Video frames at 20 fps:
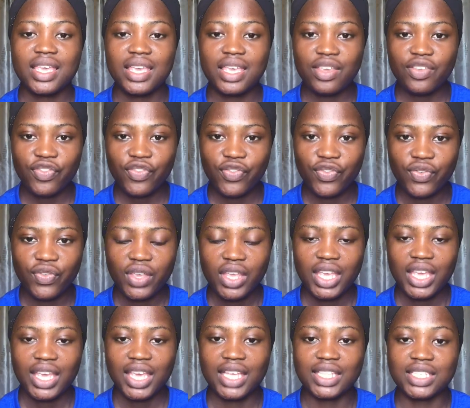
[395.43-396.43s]
if
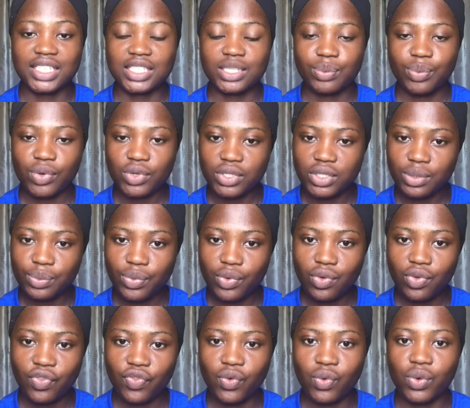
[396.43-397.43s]
it is
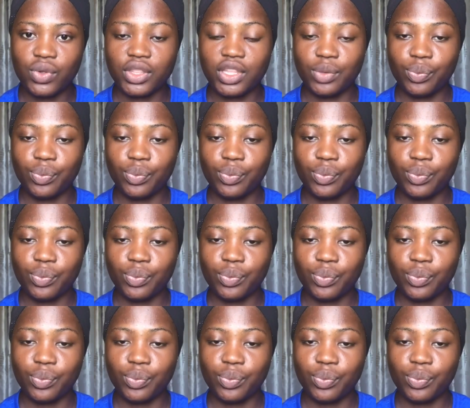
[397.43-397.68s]
possible for